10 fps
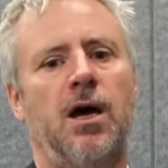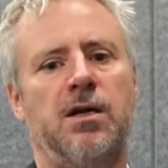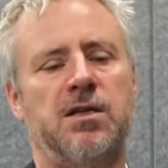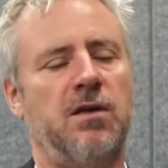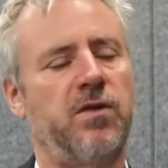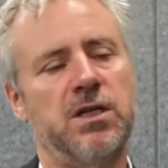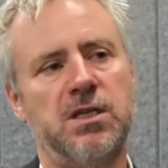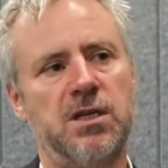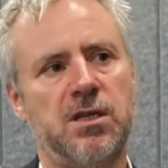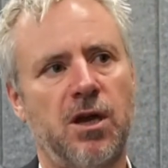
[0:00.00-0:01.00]
San
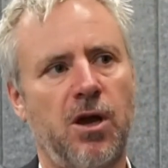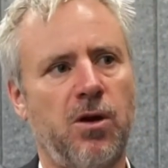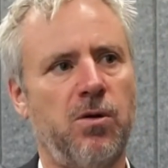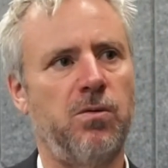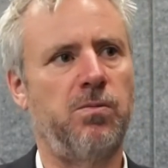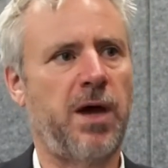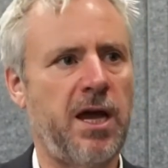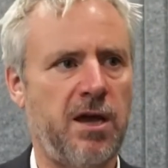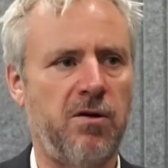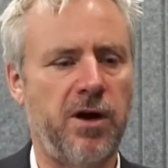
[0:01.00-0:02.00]
Francisco,
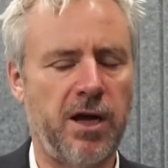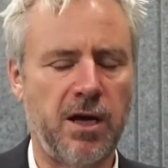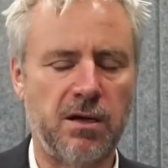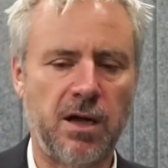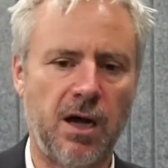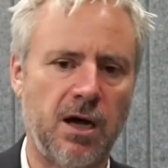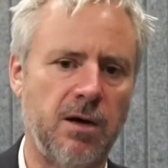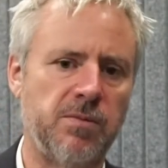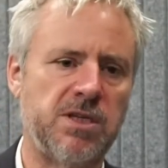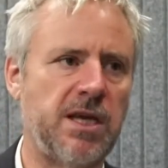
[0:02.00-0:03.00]
Bay
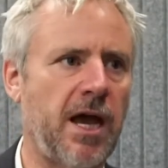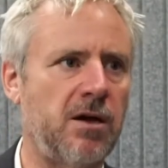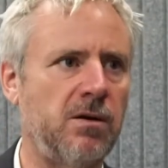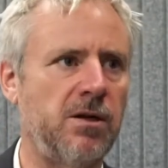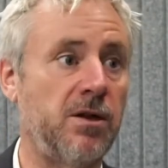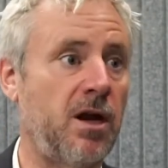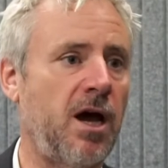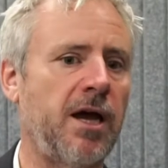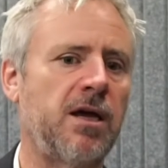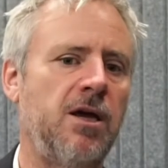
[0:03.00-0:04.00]
Area, Seattle and the
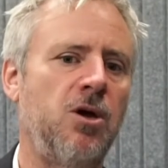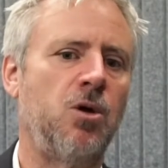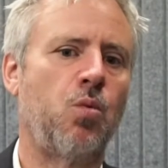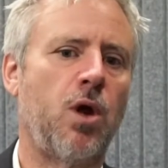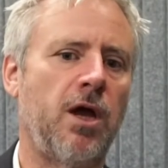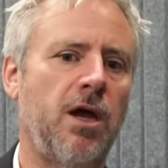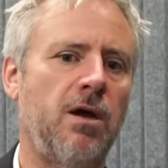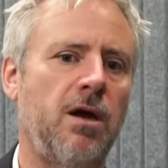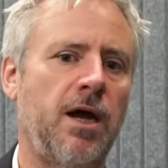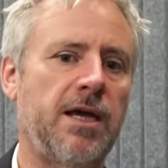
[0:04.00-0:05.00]
like,
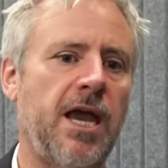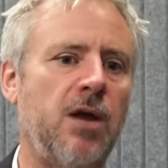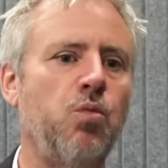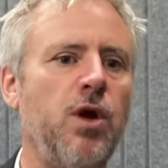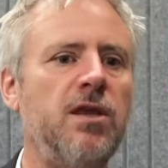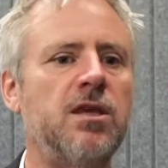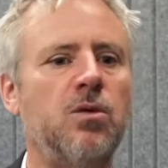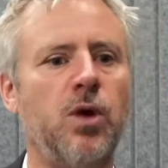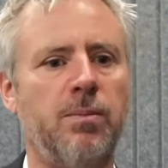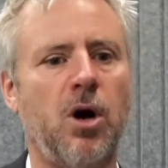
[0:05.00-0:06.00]
where, again, we
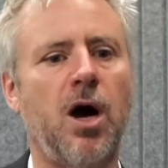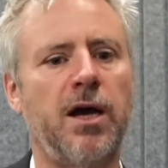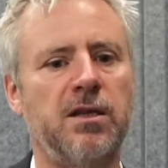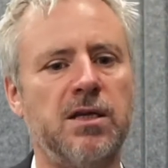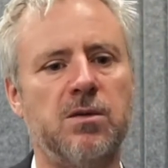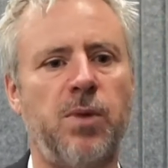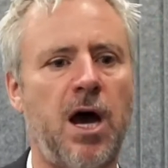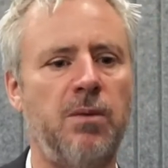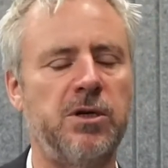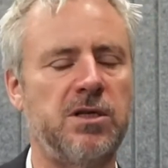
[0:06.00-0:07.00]
think we're buying these
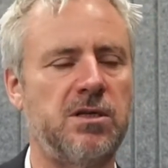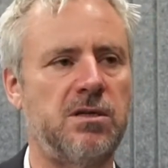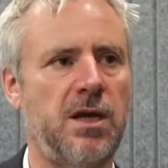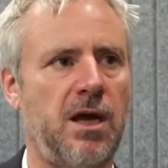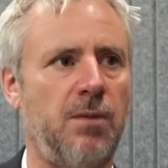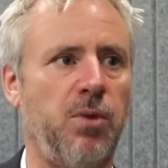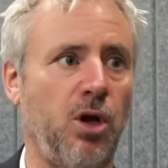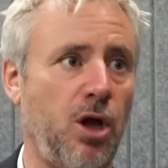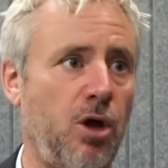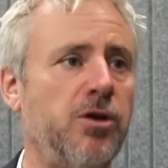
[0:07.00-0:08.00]
apartments
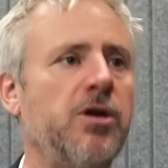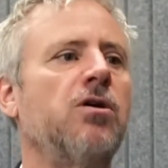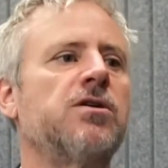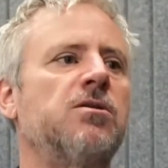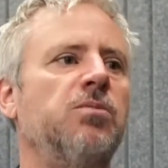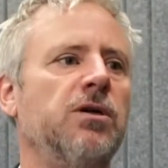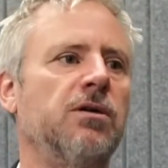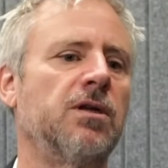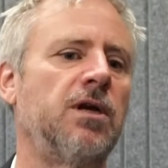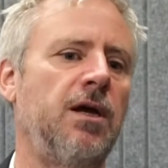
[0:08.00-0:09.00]
below the cost to
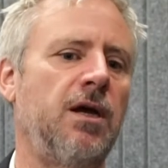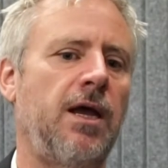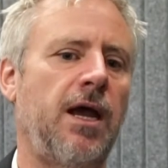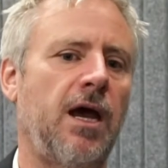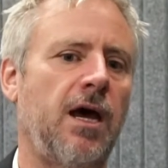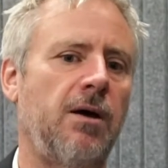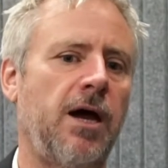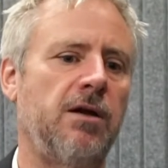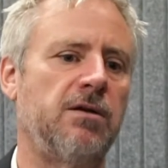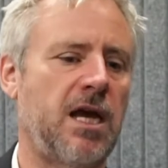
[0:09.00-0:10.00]
build.
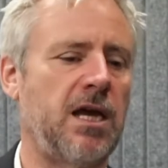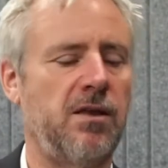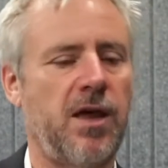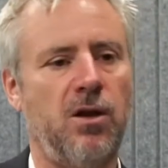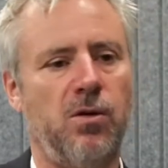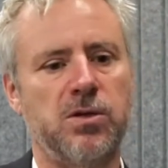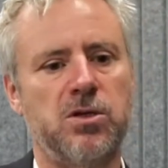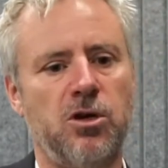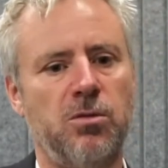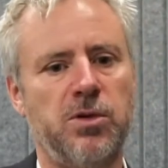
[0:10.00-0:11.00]
And taking that
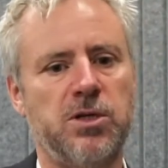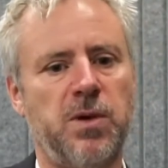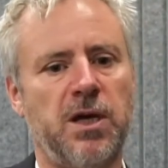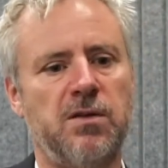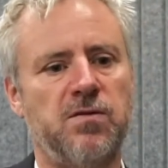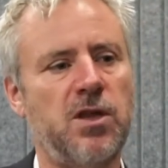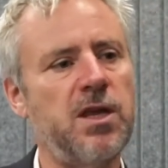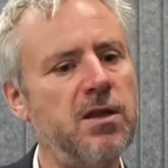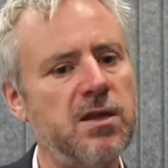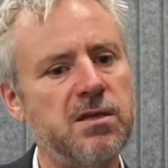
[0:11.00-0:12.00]
long-term perspective. So
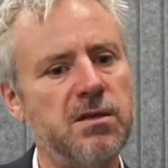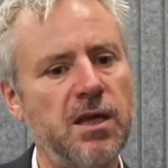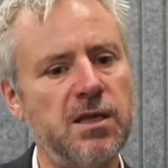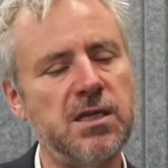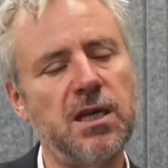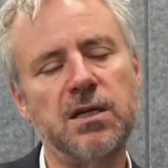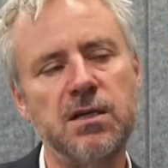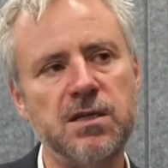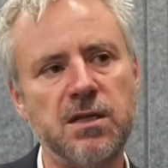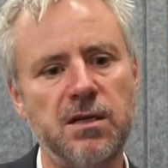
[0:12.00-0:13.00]
they're the
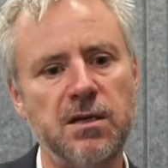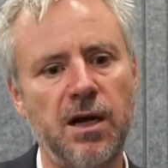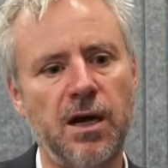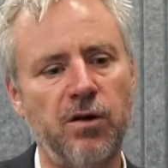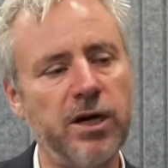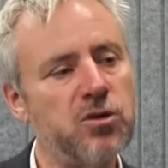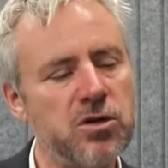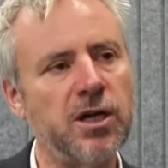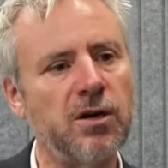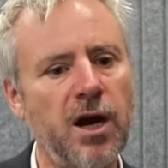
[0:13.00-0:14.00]
sectors that are
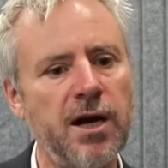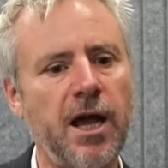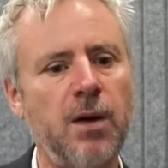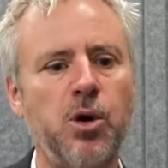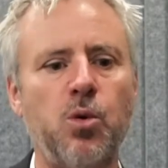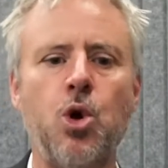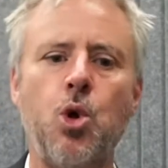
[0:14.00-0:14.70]
interesting right now, but